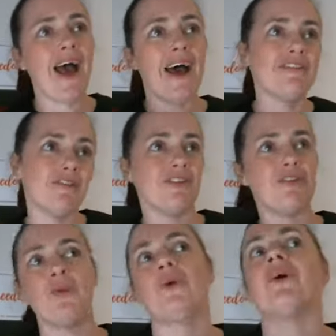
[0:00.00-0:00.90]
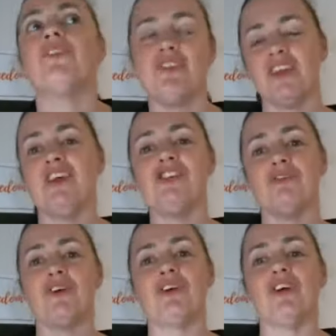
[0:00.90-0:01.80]
ads if it's more
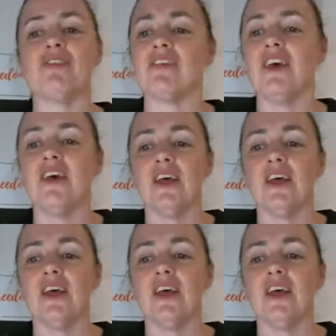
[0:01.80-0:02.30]
destination focused.